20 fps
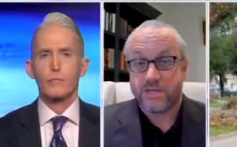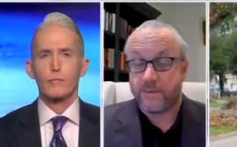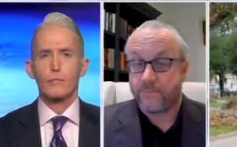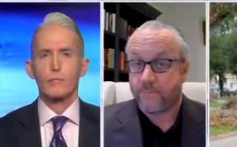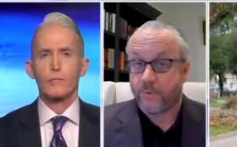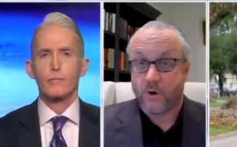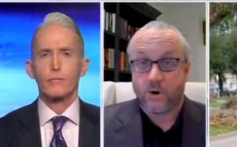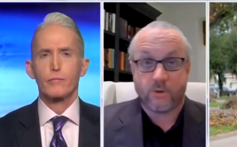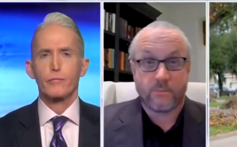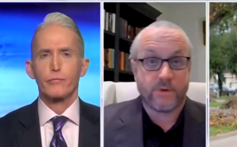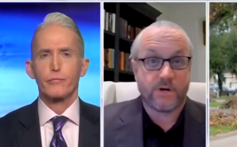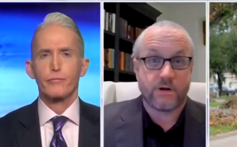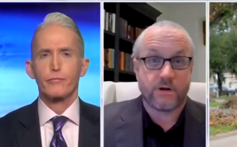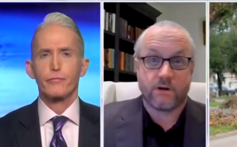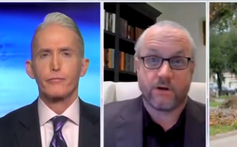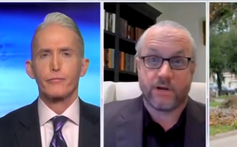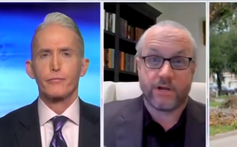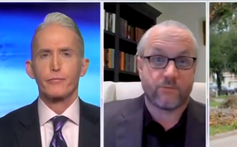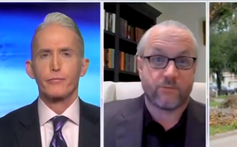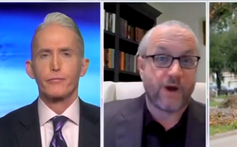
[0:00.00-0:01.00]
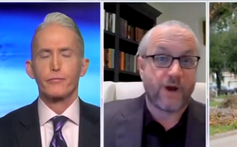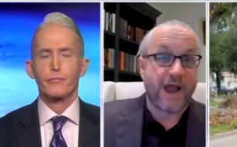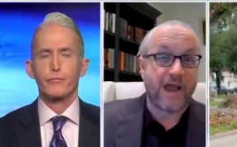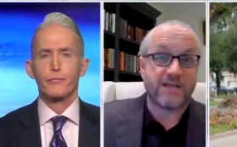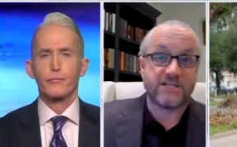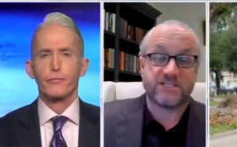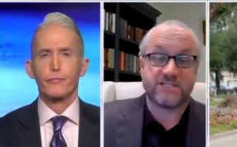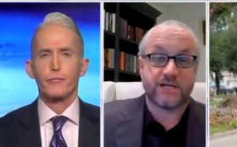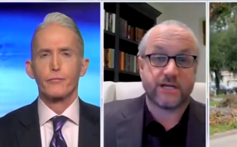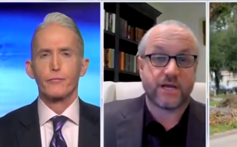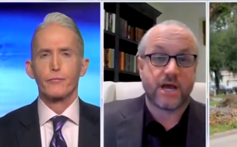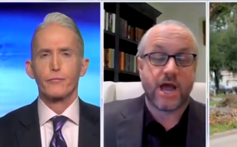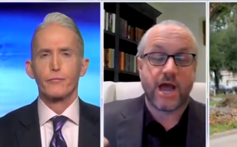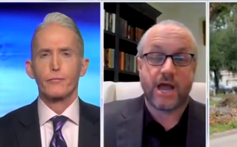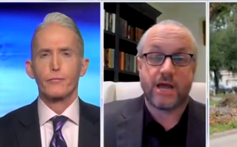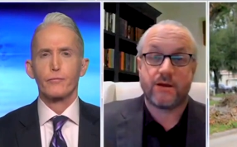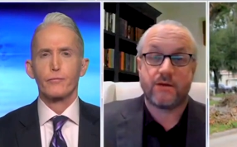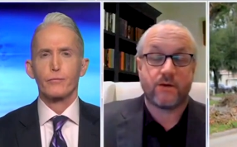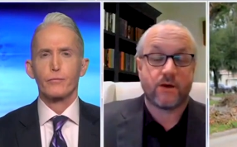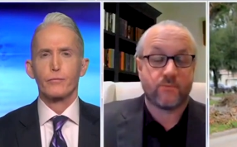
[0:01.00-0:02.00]
Speaker 1: that permanently rising
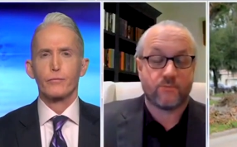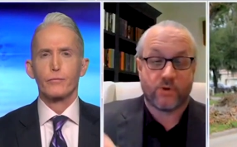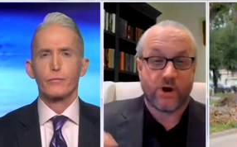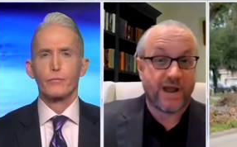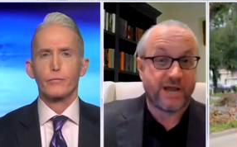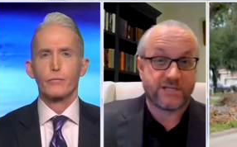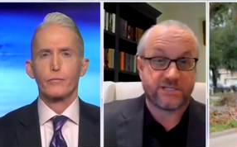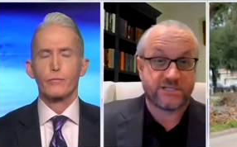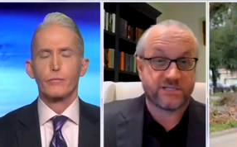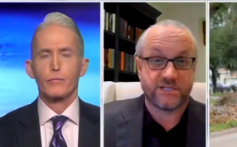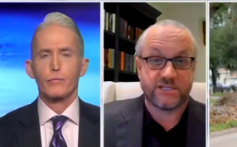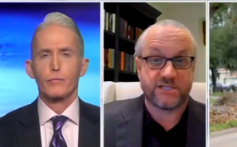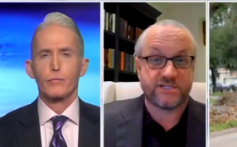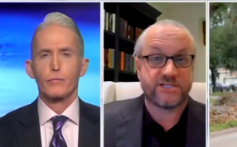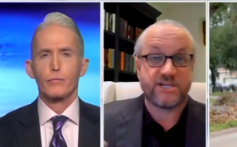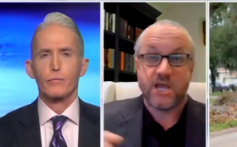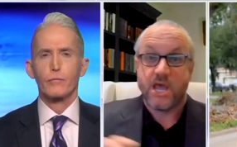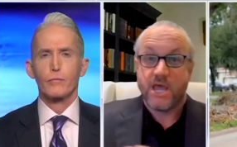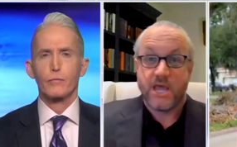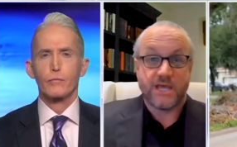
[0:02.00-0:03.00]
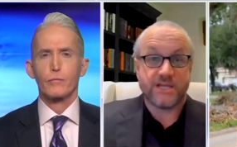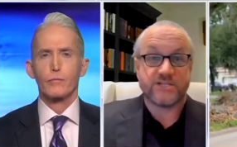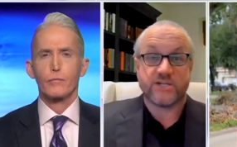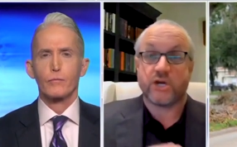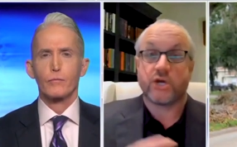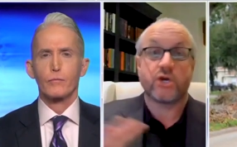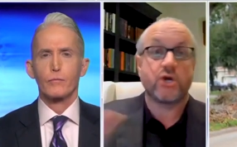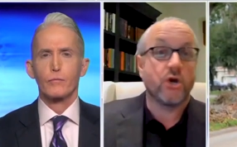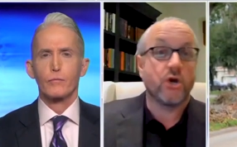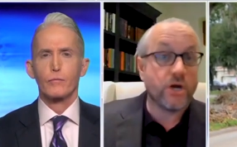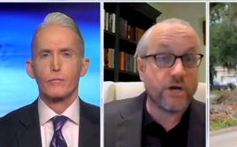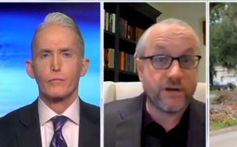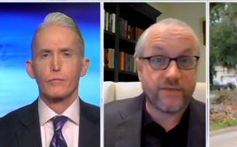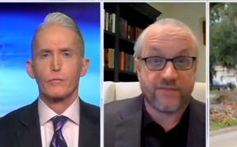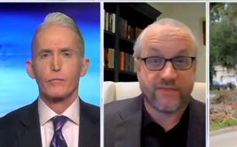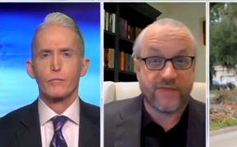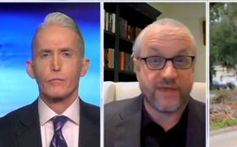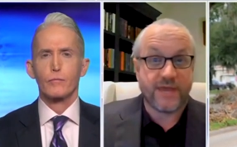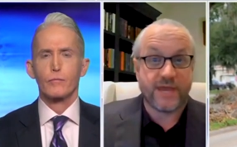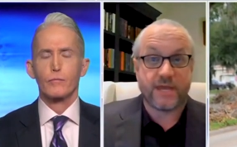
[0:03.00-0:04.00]
high prices is a good
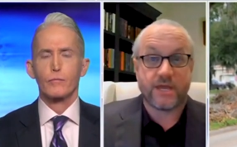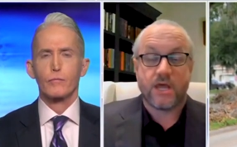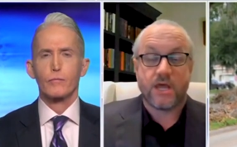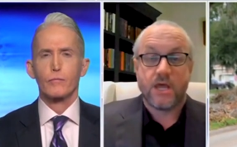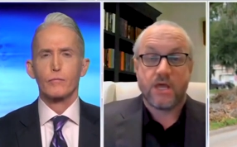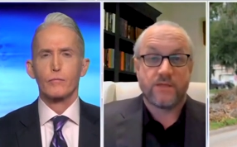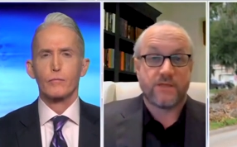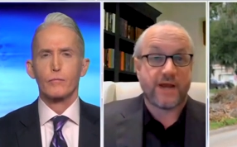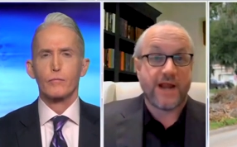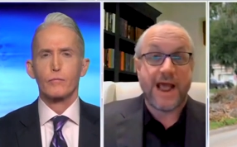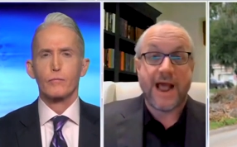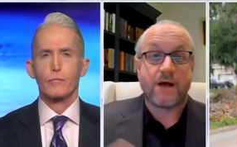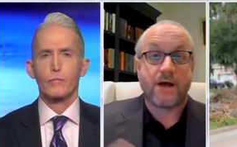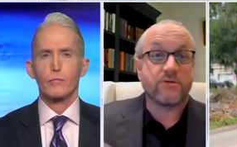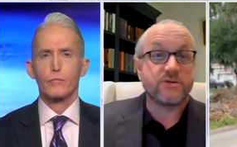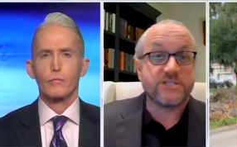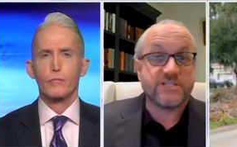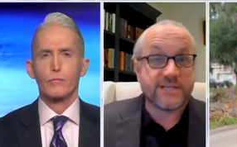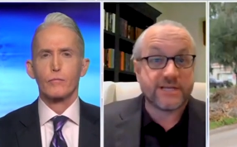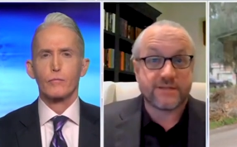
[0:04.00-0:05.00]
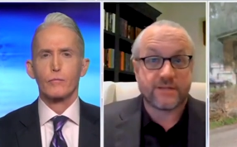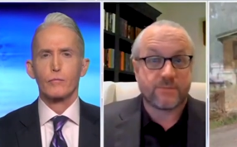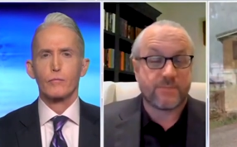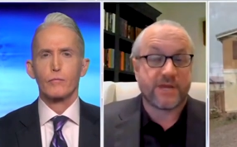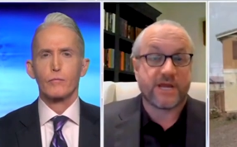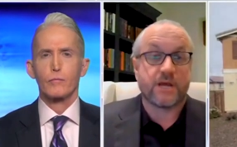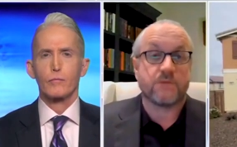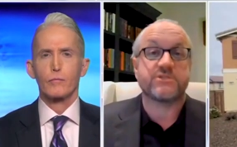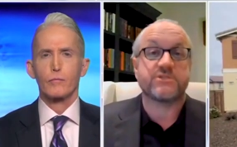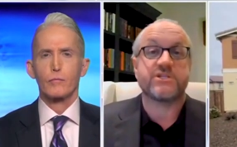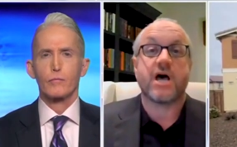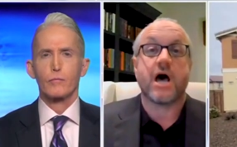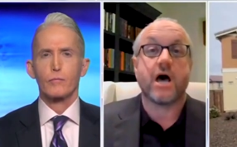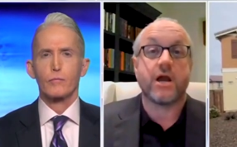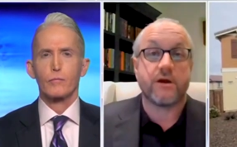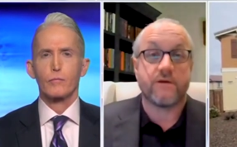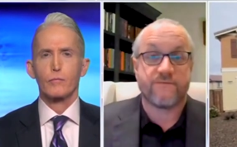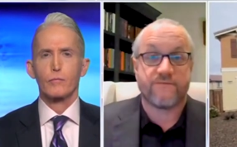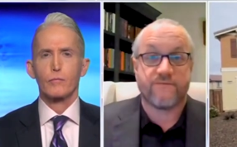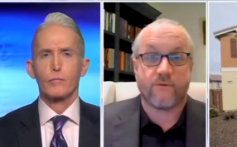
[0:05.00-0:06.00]
thing, that housing that becomes
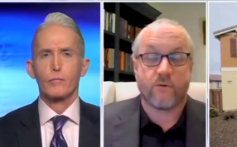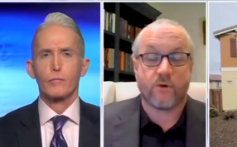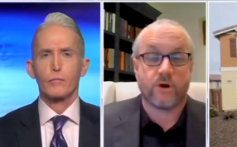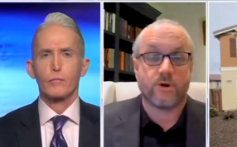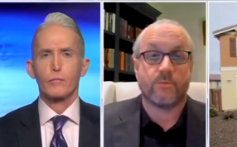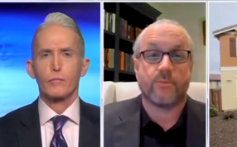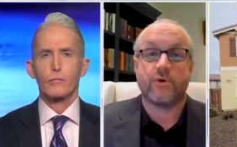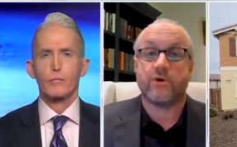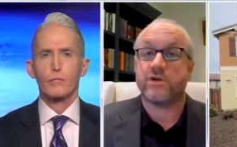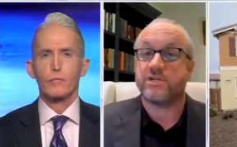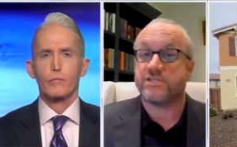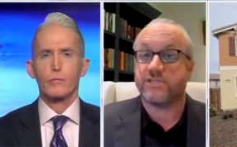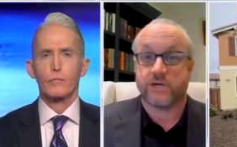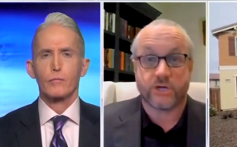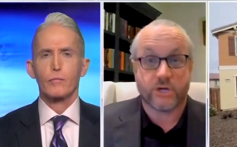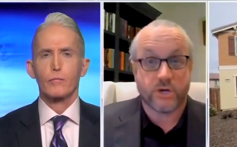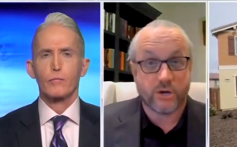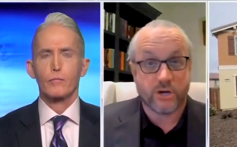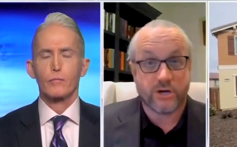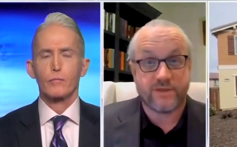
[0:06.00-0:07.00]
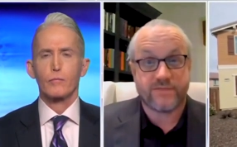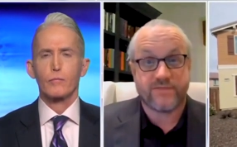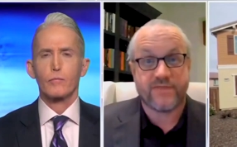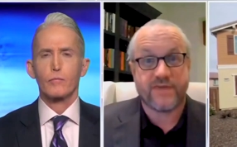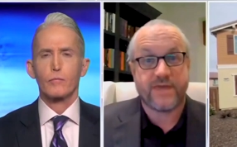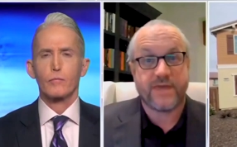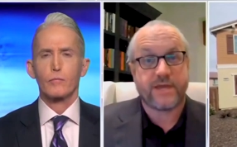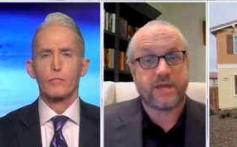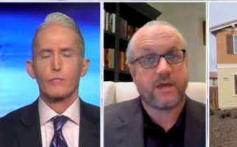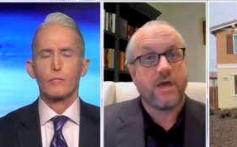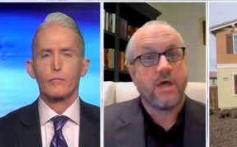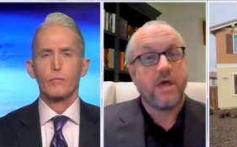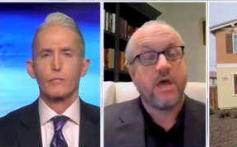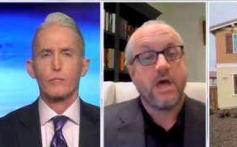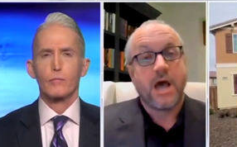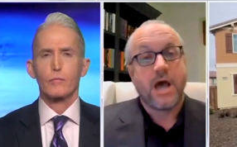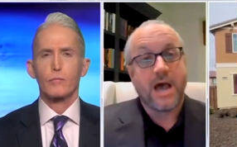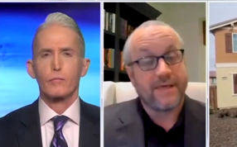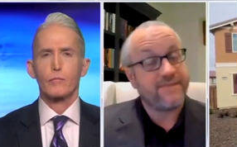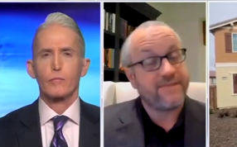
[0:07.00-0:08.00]
unaffordable is a good thing.
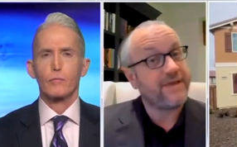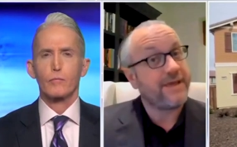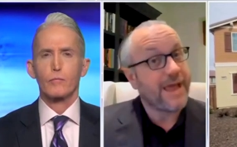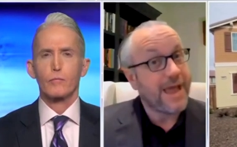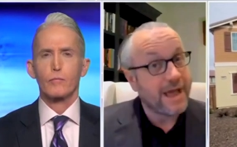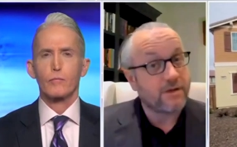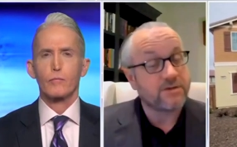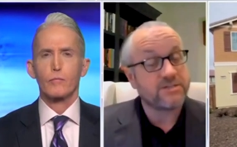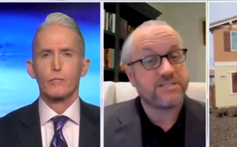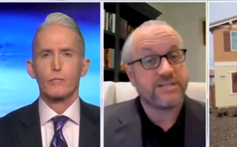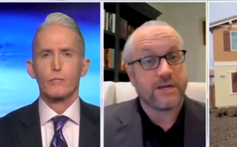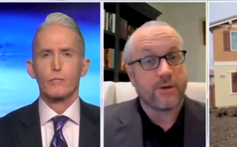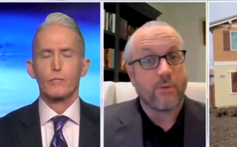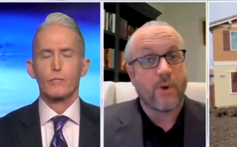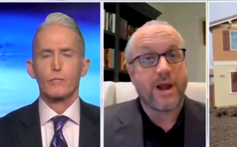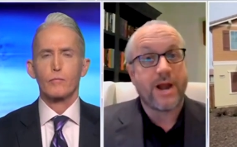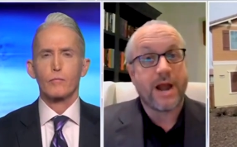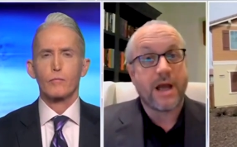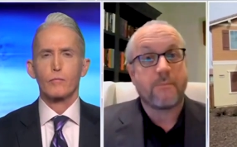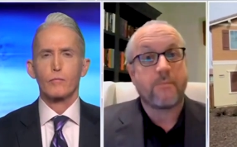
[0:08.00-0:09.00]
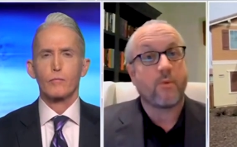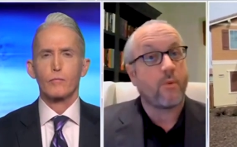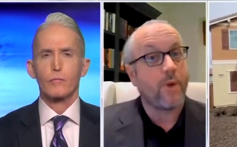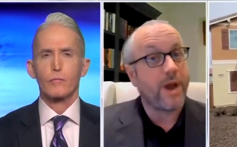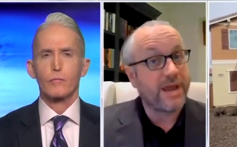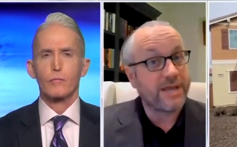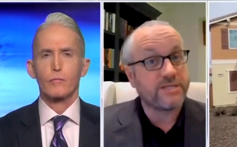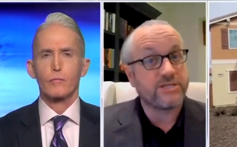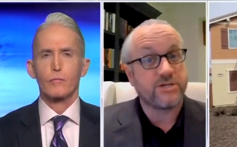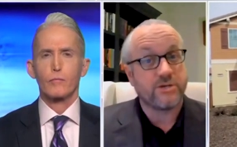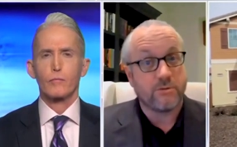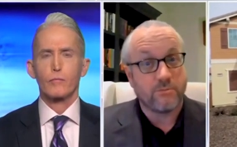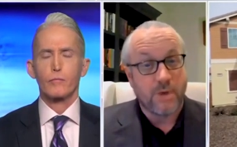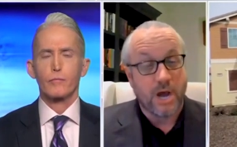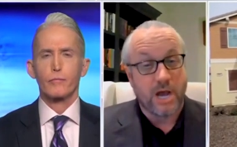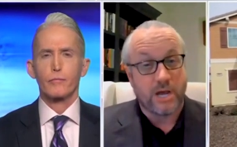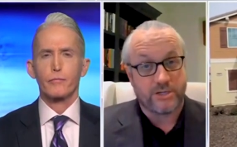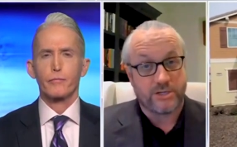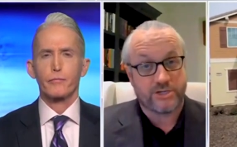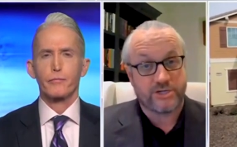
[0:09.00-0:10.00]
I think housing went up way too
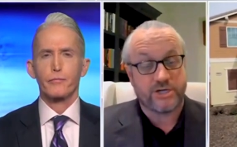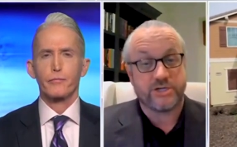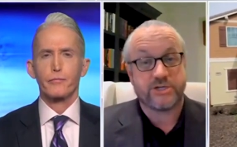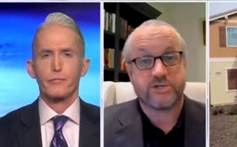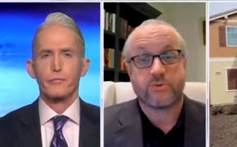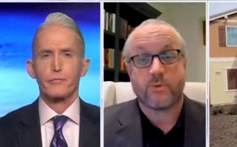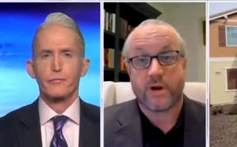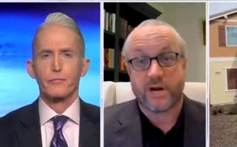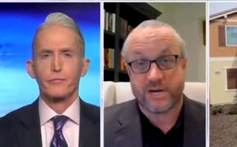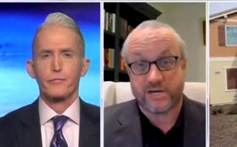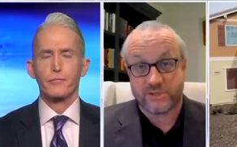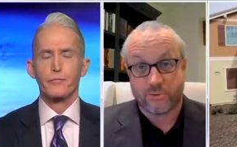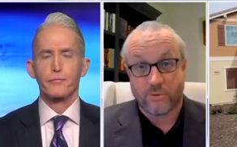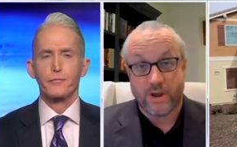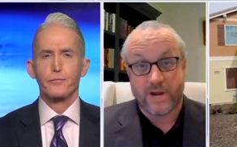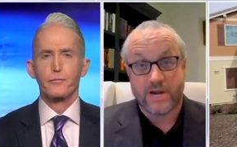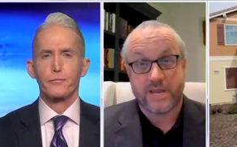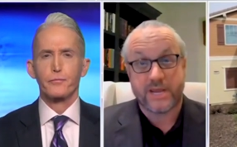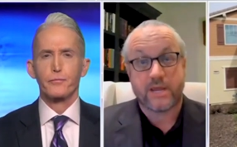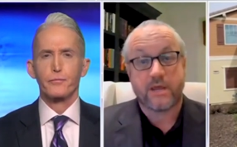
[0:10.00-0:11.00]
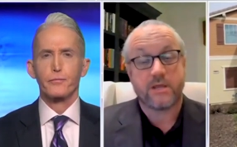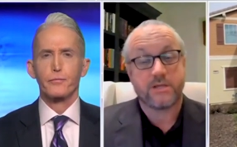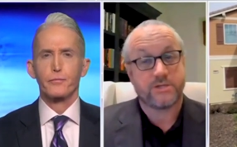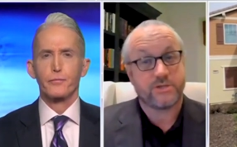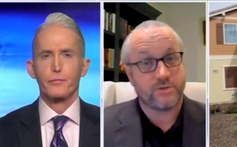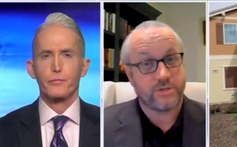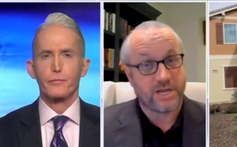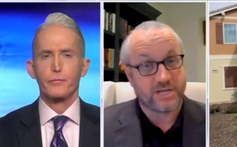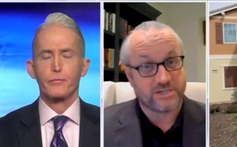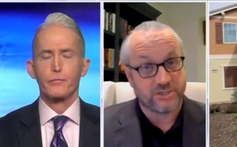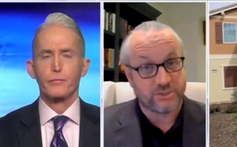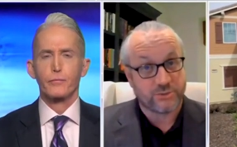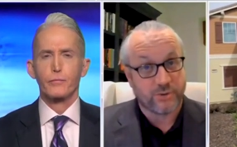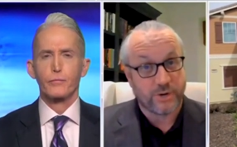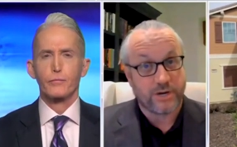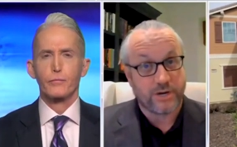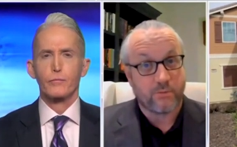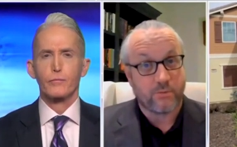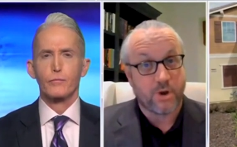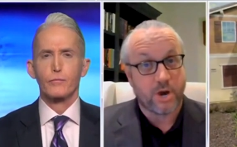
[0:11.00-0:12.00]
much in 2020 and
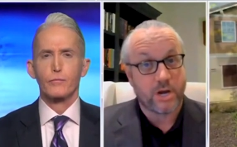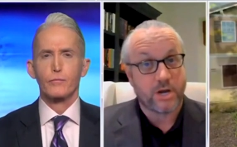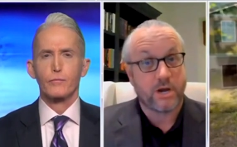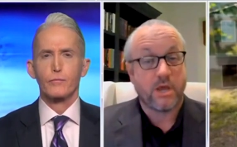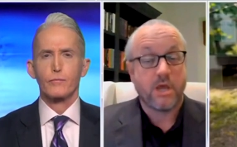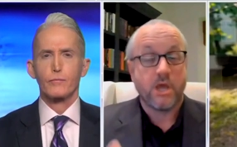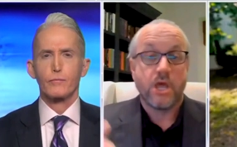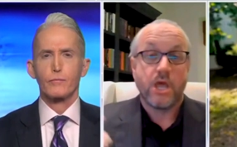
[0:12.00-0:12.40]
2021,